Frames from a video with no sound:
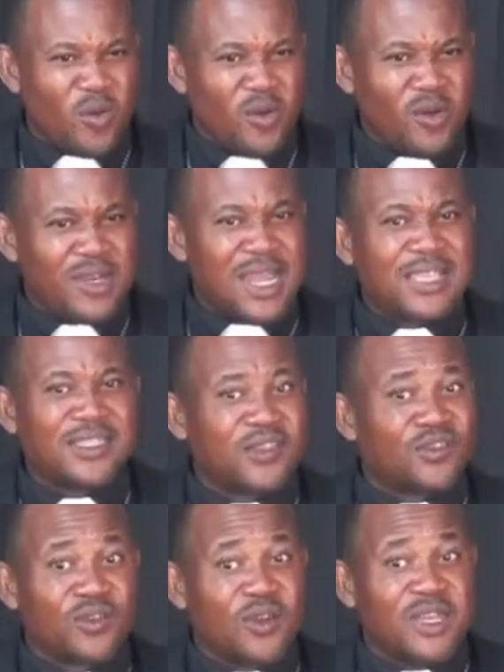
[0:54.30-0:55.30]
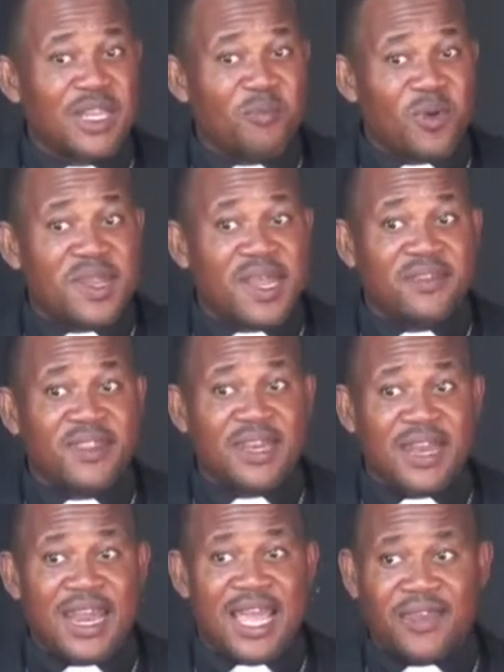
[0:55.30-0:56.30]
That's the third important thing
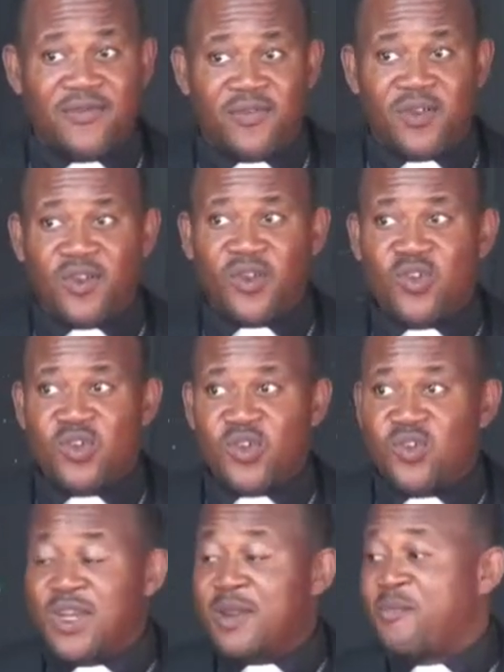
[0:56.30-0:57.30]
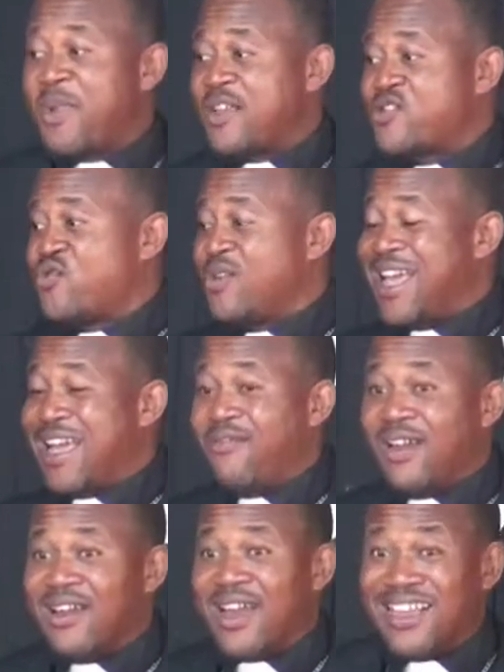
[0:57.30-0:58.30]
in life. You didn't pass through life
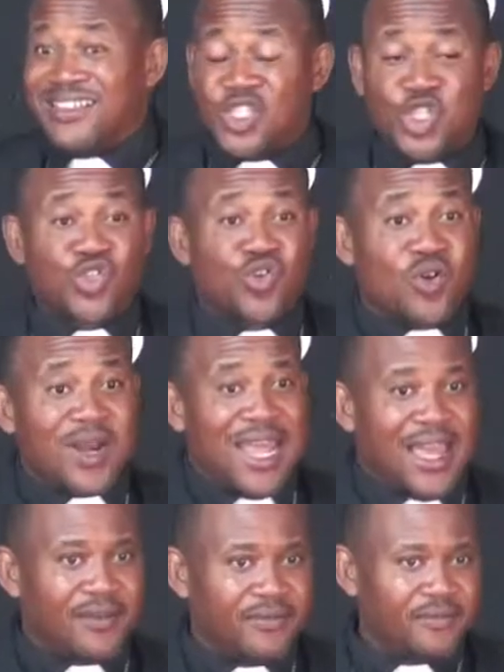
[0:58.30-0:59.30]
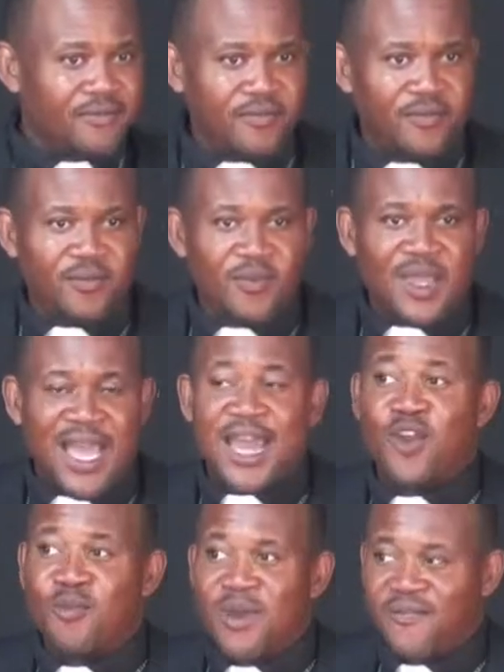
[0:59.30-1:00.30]
as a struggler. And
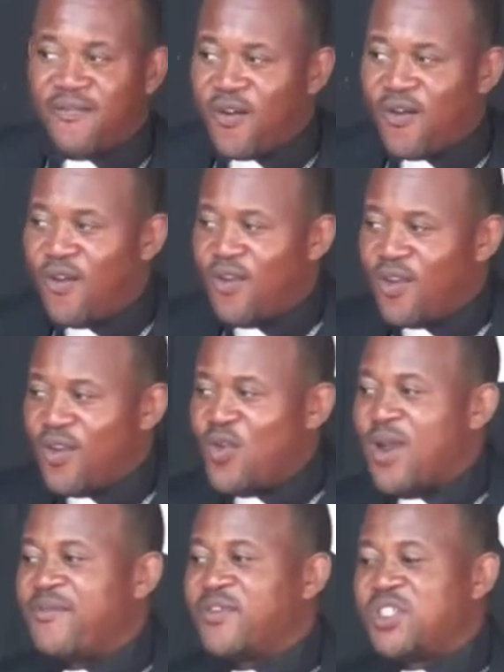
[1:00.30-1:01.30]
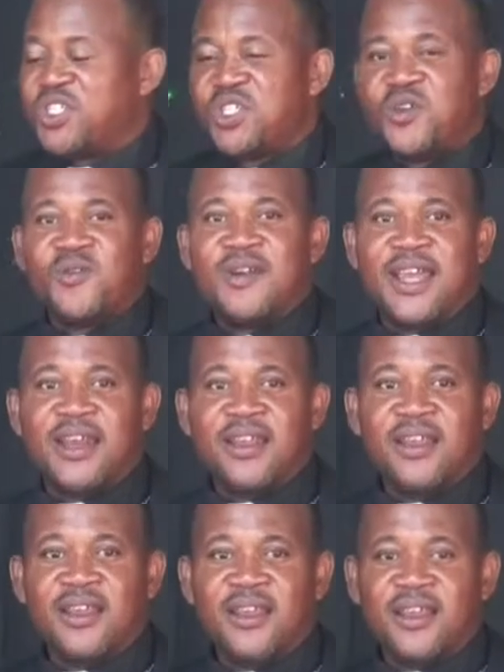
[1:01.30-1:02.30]
number four, you have children,
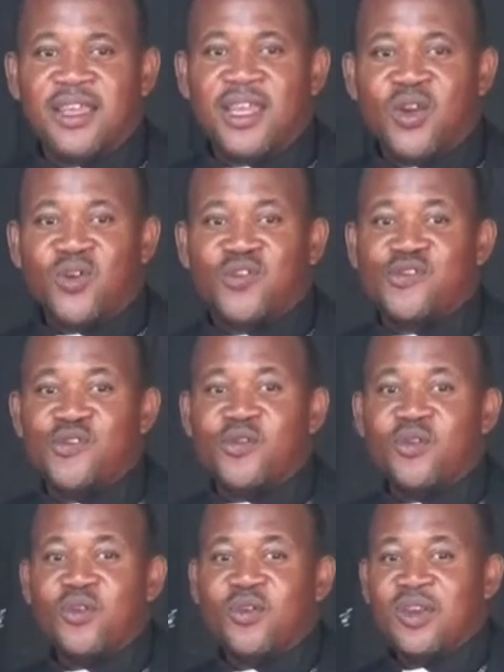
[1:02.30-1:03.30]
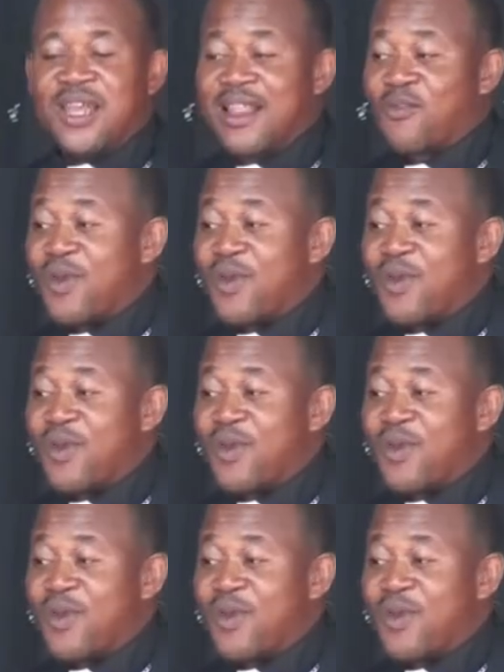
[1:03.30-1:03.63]
you know, to that will